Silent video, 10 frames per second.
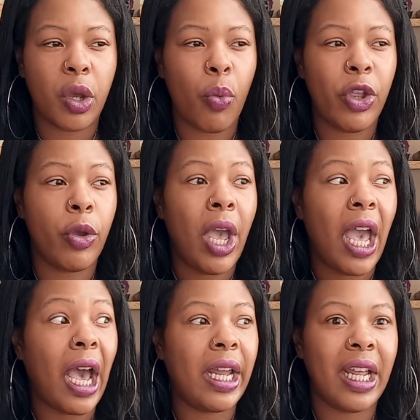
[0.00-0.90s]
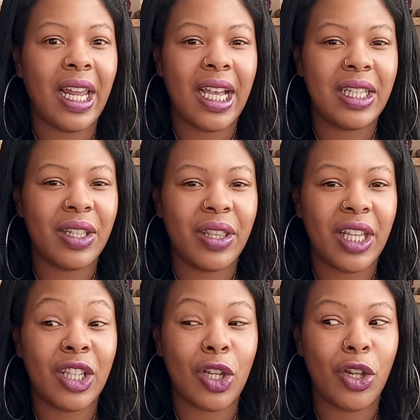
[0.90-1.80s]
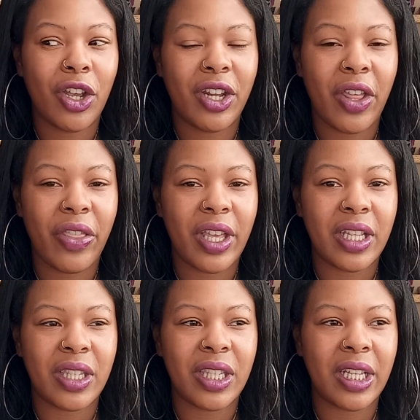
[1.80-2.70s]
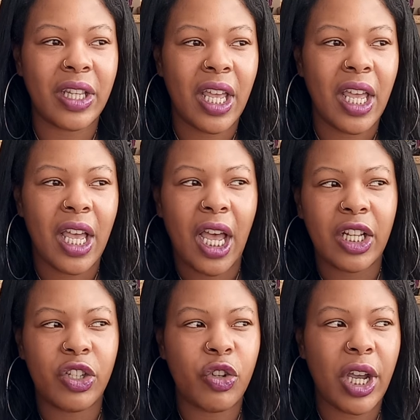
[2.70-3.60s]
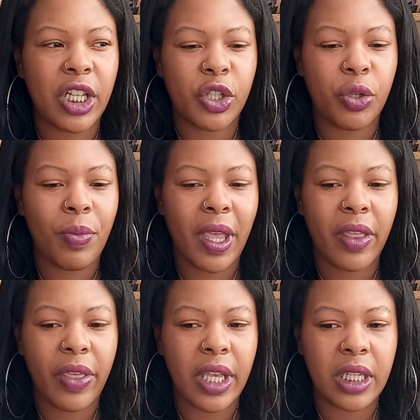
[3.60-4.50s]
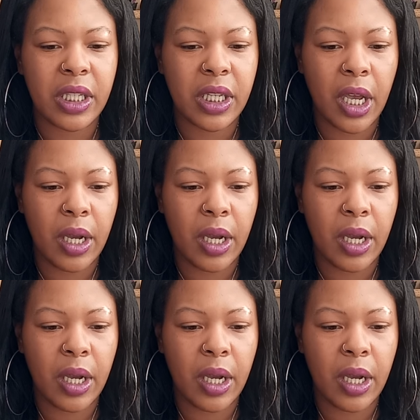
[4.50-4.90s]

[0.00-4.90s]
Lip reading: where you analysing things and looking at things and trying to make things,